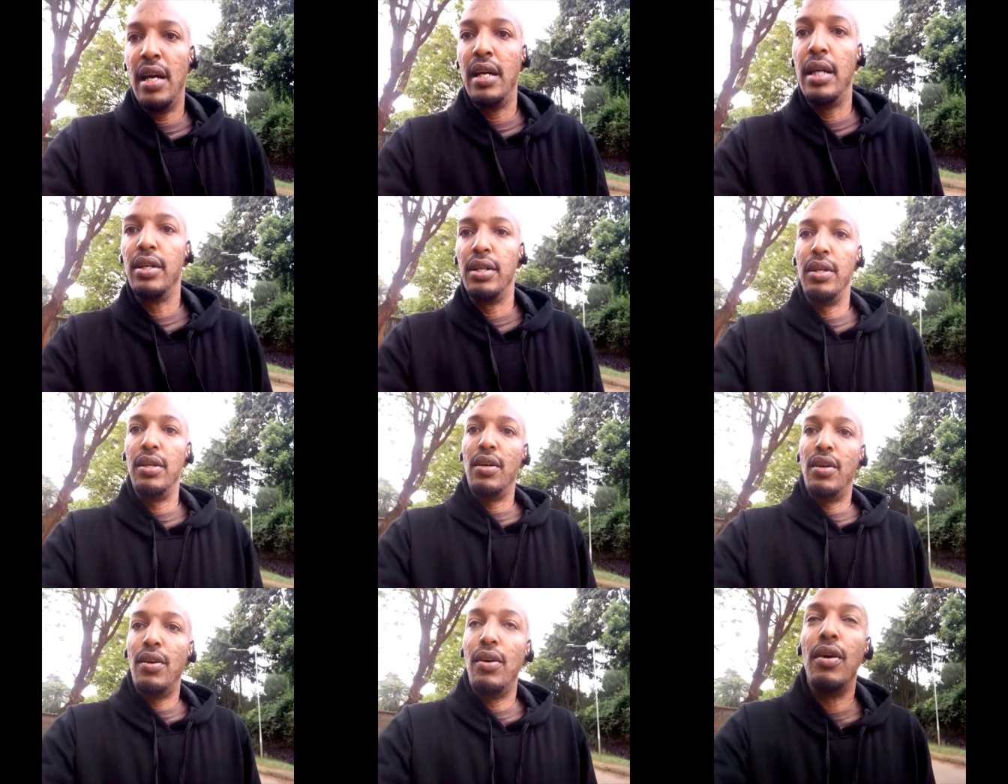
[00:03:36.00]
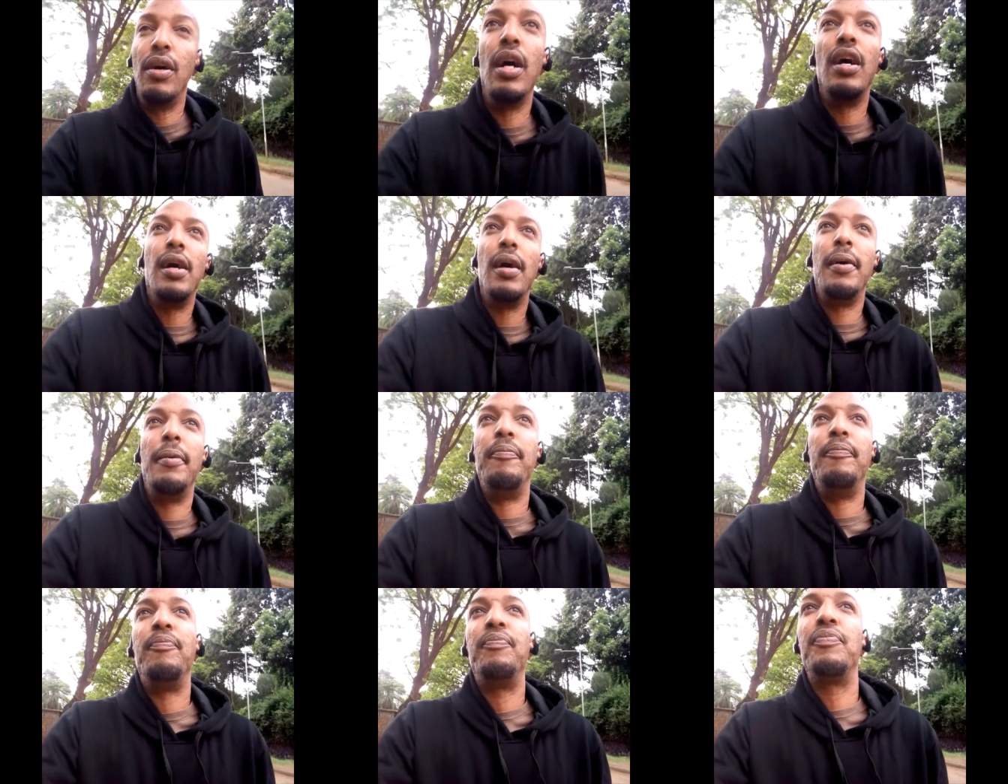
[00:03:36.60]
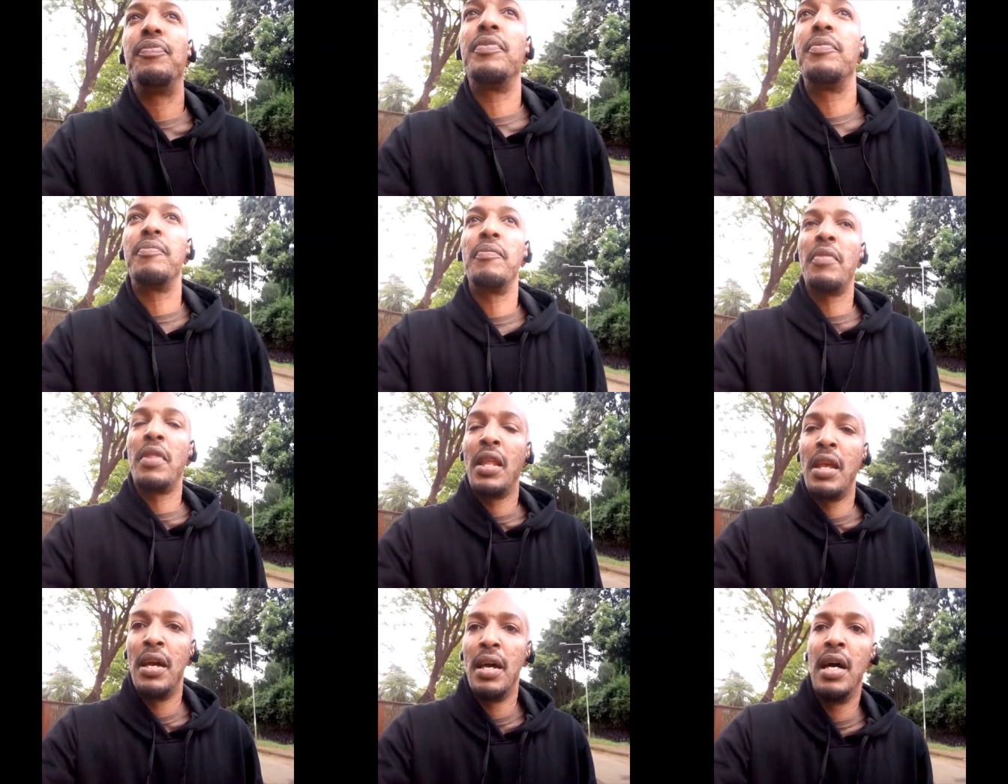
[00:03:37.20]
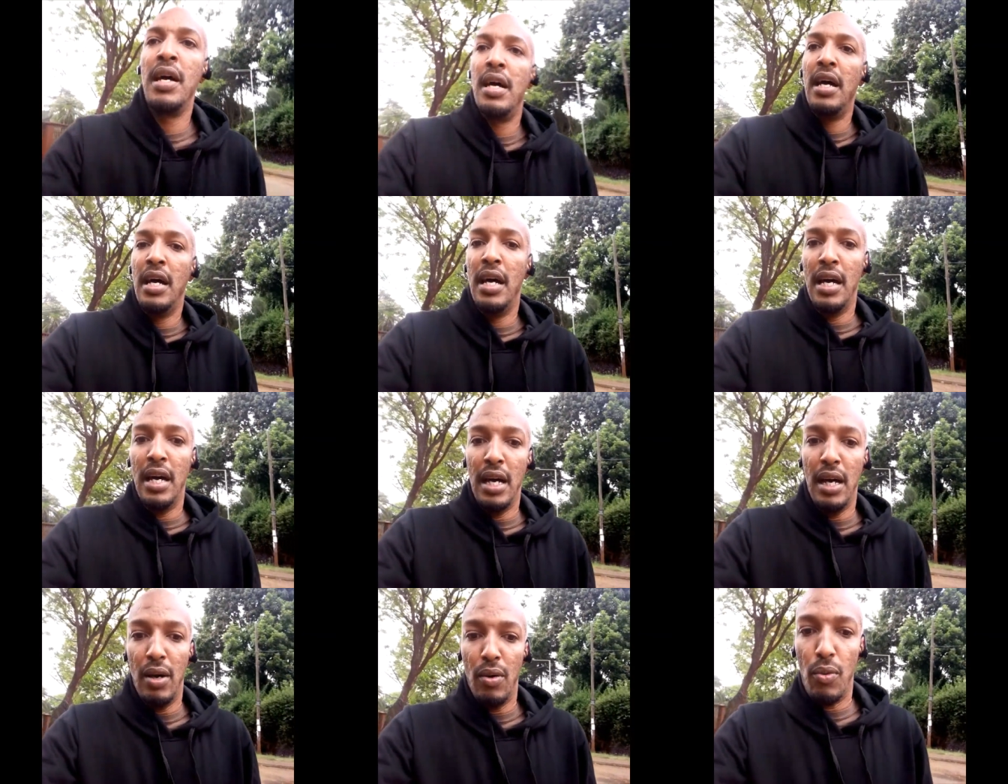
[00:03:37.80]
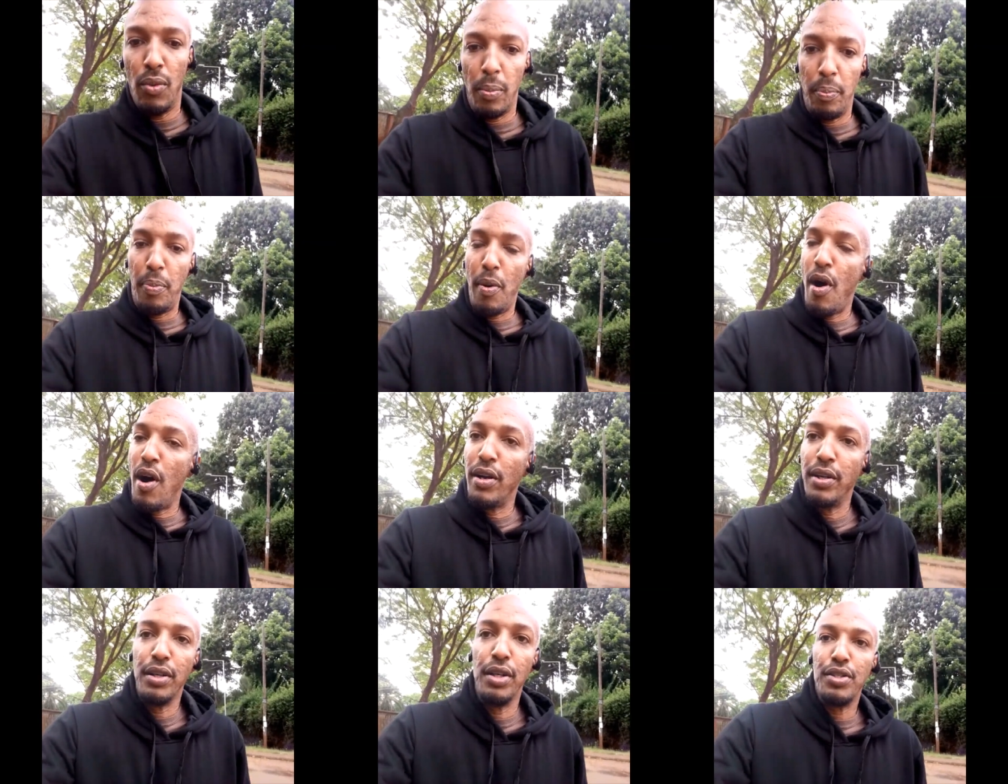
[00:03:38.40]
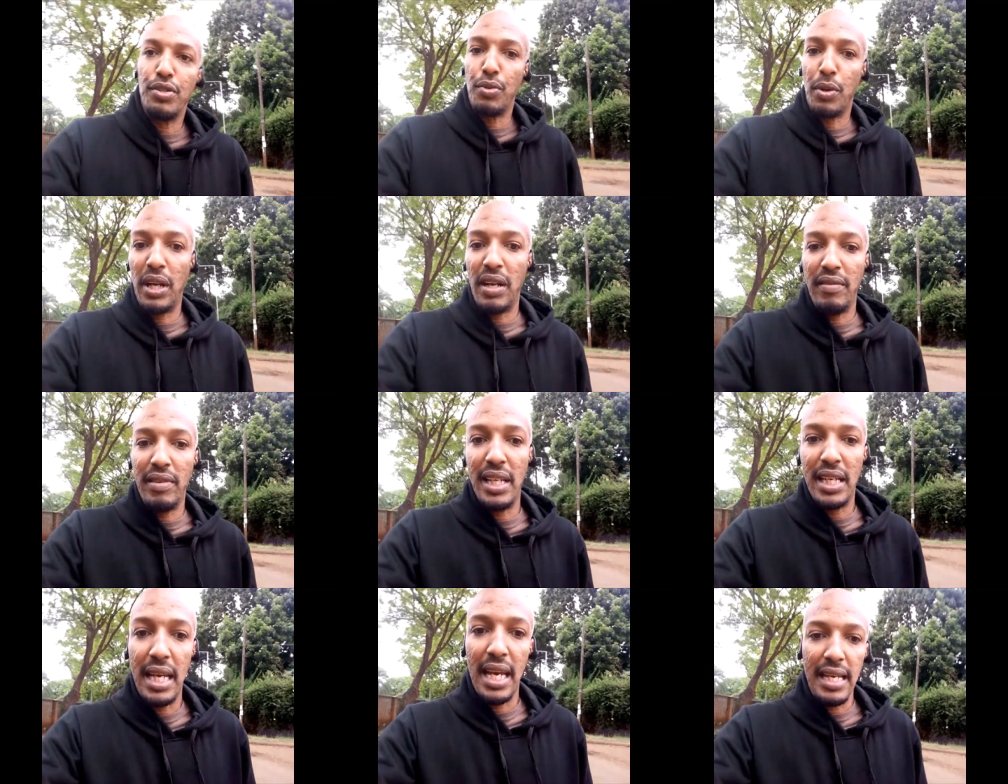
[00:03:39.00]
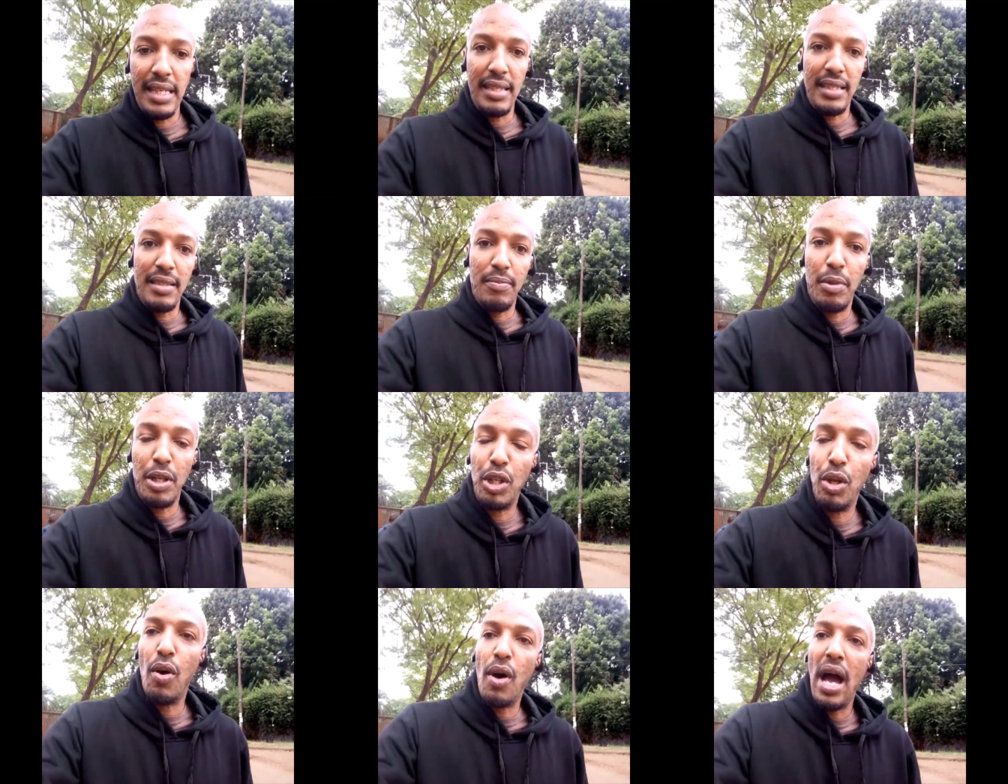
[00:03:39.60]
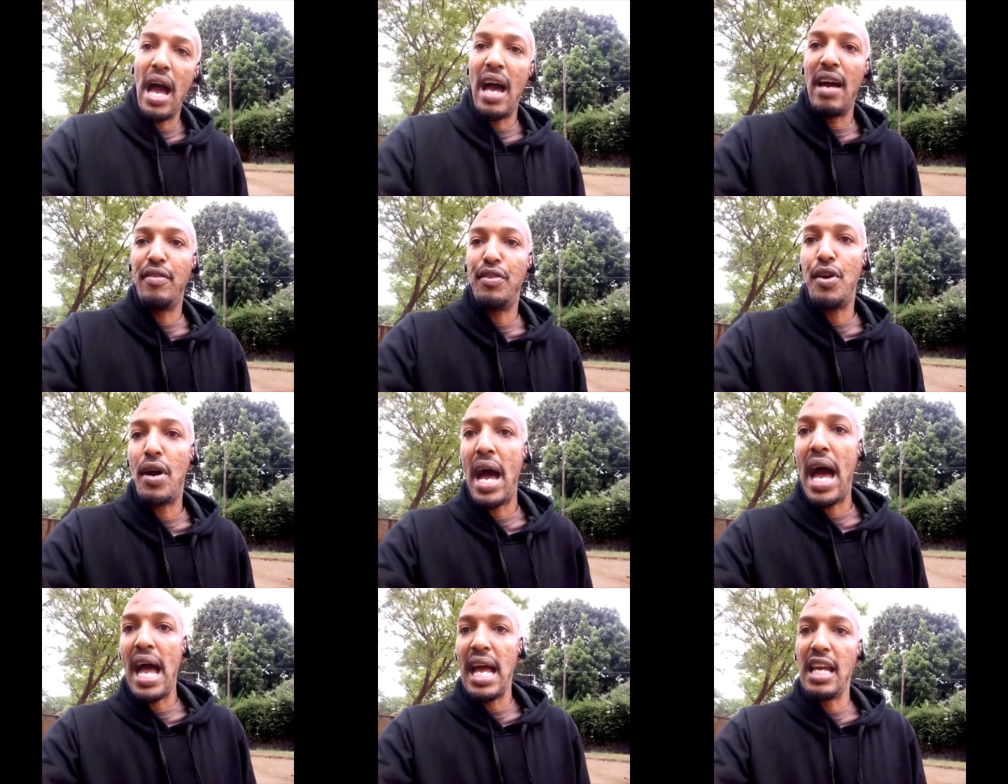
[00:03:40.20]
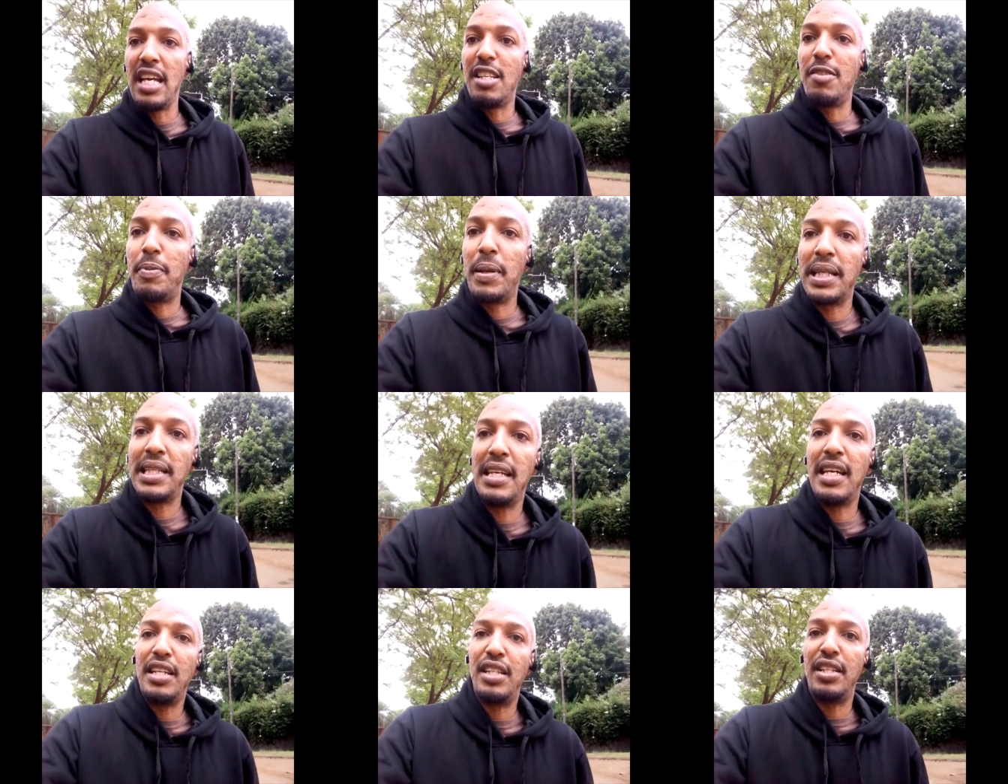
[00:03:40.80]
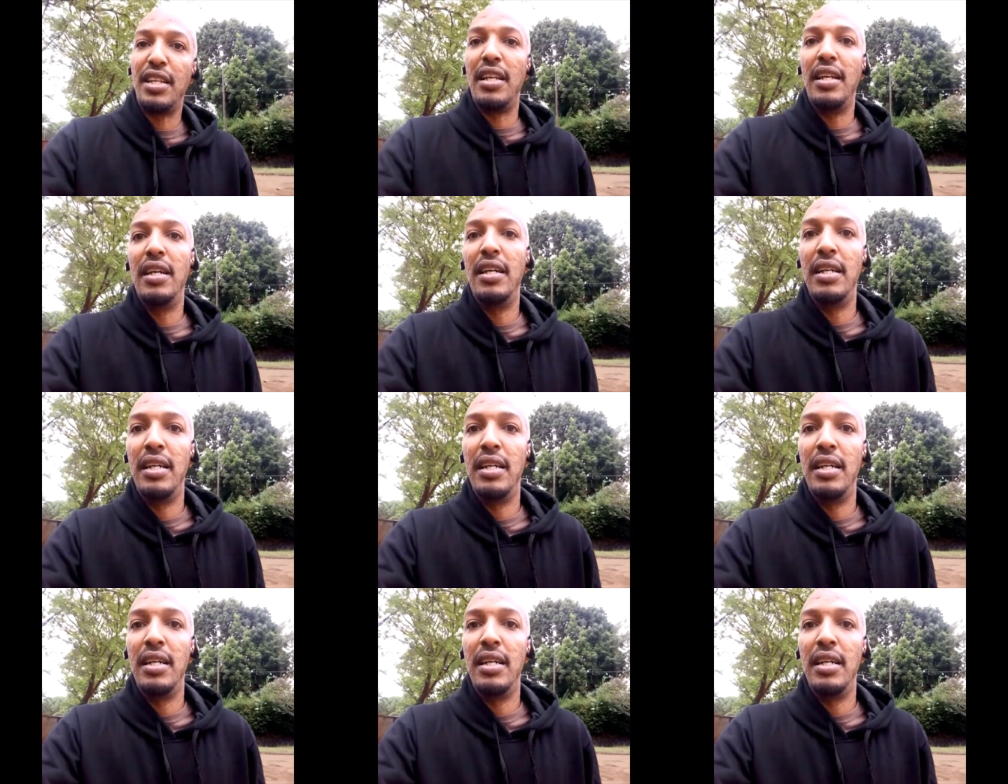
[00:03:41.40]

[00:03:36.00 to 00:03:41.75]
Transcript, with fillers: you know, uh, partners, whatever the case is, but don't have your high expectation